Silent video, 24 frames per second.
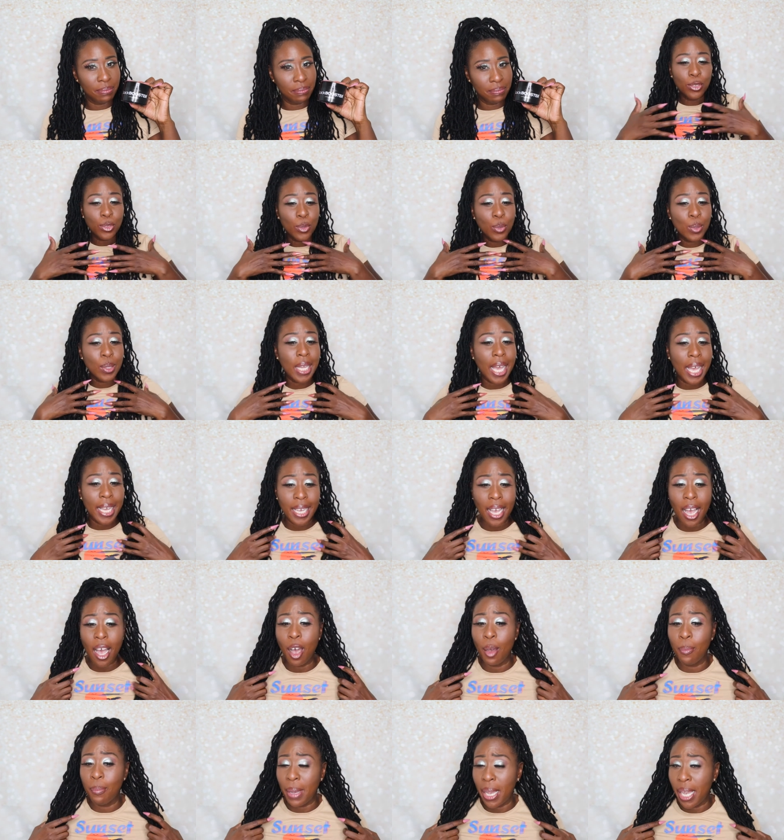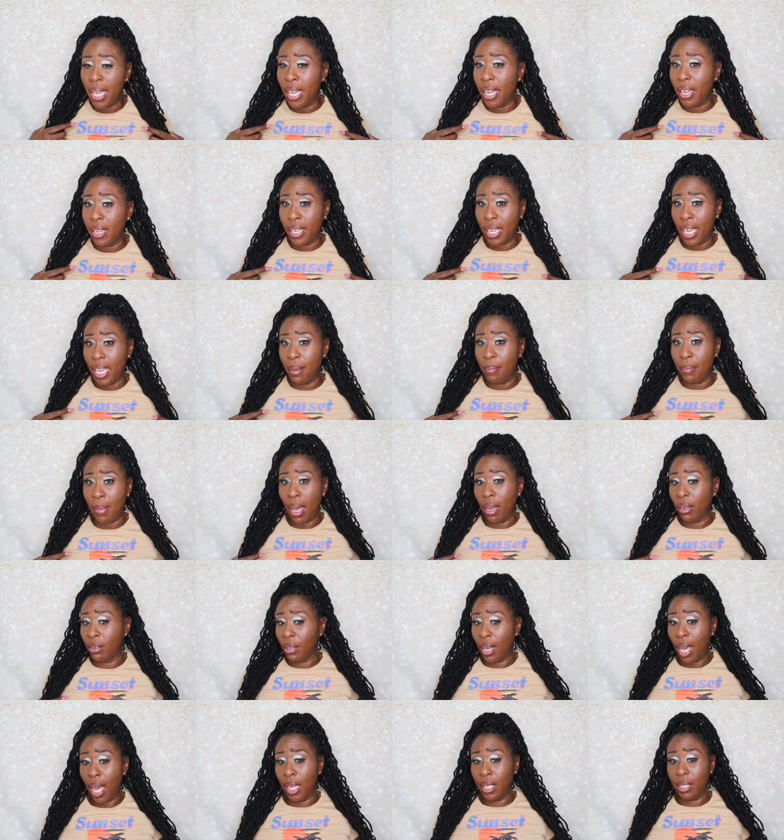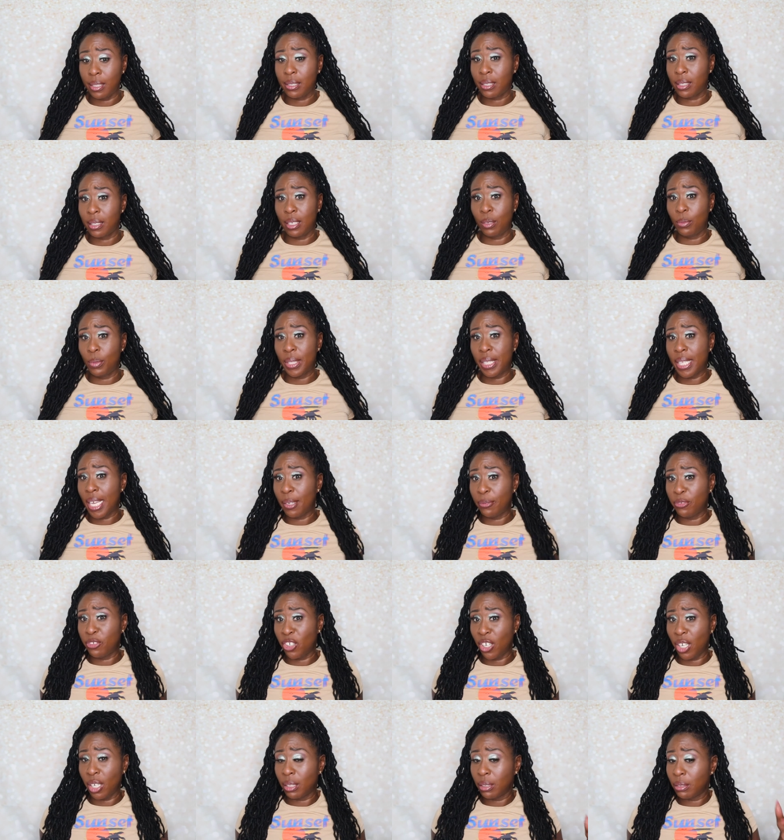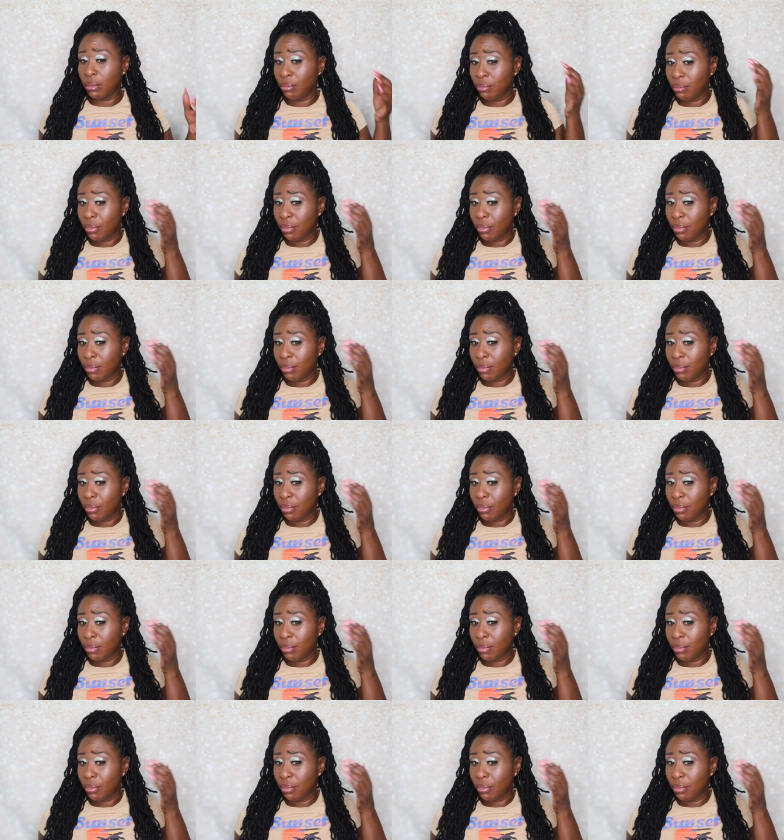Do like how my hair came out, honestly, with that gel.